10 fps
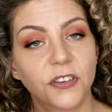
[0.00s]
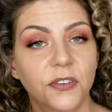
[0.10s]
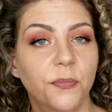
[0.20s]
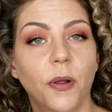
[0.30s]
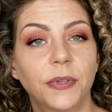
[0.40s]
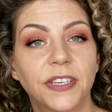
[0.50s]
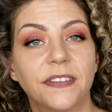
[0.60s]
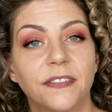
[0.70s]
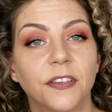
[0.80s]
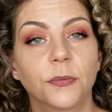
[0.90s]
I should probably
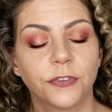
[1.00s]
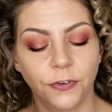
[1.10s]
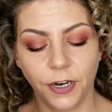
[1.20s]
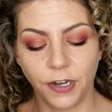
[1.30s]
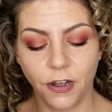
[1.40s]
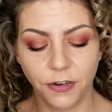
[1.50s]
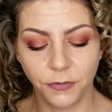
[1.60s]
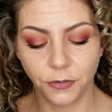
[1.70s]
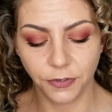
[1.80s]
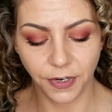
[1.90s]
conceal before I
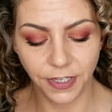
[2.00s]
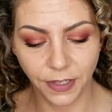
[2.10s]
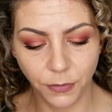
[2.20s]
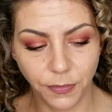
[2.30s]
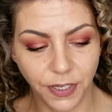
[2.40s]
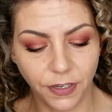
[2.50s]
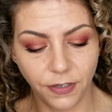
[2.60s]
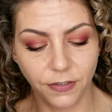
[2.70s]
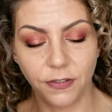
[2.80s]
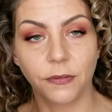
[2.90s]
contour, right? That would make
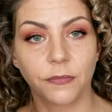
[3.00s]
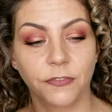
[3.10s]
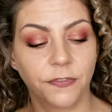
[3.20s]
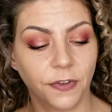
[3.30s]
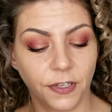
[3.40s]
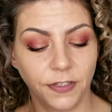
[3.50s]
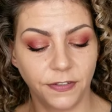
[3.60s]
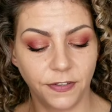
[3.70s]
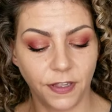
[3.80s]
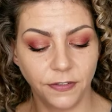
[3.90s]
some fucking
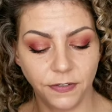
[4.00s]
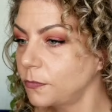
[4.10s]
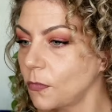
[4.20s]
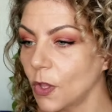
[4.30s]
sense.